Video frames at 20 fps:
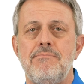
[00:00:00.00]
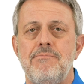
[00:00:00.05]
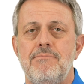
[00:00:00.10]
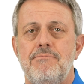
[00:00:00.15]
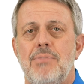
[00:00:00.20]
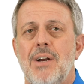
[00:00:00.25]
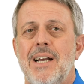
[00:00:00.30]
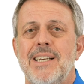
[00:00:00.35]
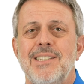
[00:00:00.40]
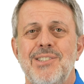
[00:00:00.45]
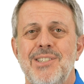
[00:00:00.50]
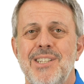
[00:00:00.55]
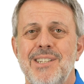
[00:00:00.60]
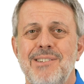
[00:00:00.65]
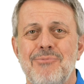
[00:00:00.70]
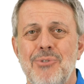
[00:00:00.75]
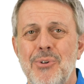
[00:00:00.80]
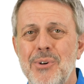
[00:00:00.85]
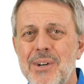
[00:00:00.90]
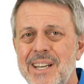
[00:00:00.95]
price you
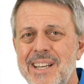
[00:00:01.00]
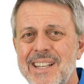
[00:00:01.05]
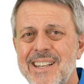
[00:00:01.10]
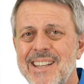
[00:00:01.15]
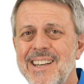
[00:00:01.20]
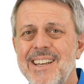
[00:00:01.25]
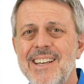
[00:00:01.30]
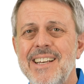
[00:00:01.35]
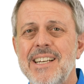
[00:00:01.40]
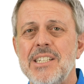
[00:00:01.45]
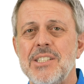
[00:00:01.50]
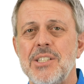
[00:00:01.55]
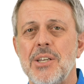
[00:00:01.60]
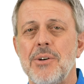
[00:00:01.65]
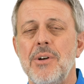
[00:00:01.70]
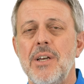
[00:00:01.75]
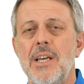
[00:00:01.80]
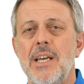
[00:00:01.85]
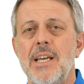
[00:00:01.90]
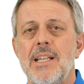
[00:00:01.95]
didn't want. So
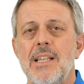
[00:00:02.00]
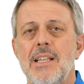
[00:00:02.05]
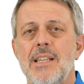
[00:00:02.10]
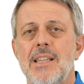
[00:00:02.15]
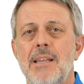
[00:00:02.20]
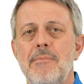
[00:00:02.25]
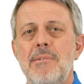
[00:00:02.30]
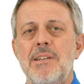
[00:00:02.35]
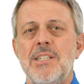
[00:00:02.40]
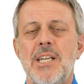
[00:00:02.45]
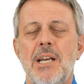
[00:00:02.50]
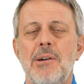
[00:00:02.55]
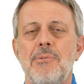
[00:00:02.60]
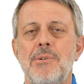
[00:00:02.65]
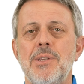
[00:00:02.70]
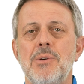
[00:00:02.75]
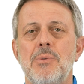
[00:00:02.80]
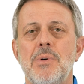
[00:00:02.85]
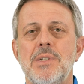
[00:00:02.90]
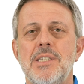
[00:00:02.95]
let me share
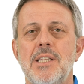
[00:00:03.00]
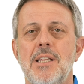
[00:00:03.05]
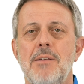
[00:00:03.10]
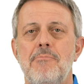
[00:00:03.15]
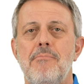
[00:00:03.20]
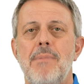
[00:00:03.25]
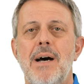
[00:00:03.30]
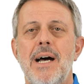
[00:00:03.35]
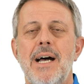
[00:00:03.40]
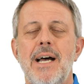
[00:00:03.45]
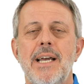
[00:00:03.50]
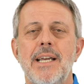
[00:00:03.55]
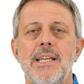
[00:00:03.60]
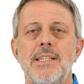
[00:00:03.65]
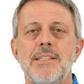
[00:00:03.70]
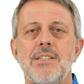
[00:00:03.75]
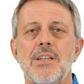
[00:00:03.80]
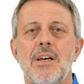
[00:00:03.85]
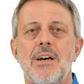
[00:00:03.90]
with you what's in the minds